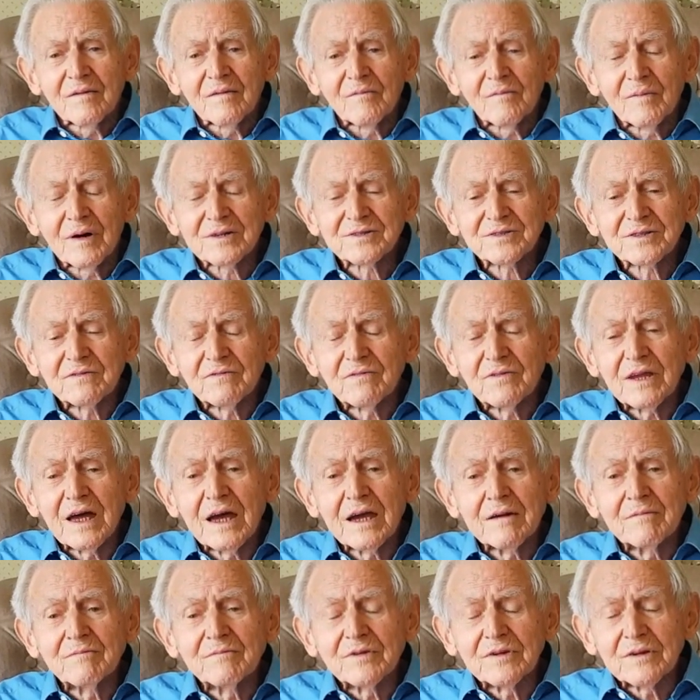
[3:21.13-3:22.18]
must have
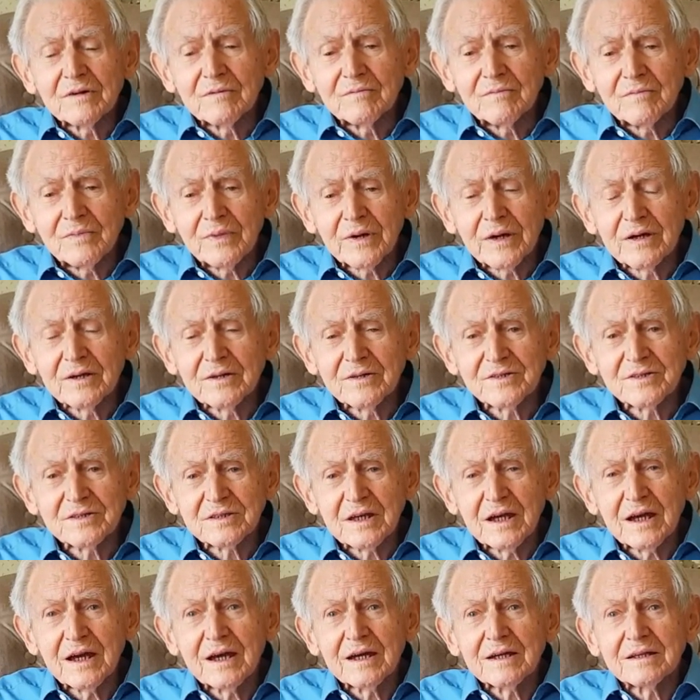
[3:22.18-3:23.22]
named them, because
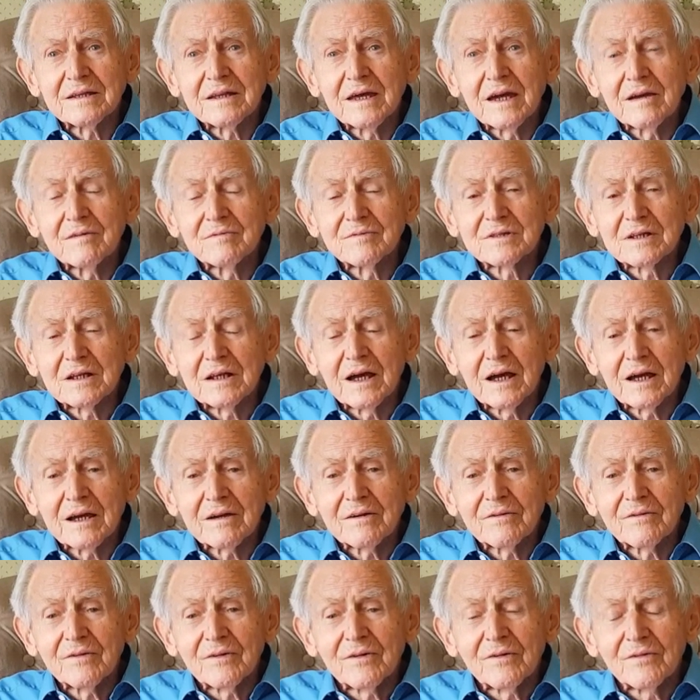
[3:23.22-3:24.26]
they had names like
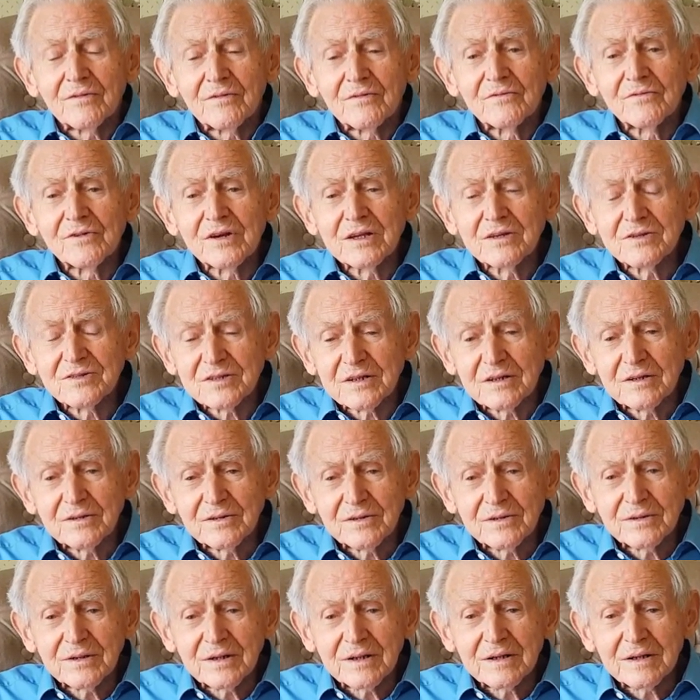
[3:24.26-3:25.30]
Rinso,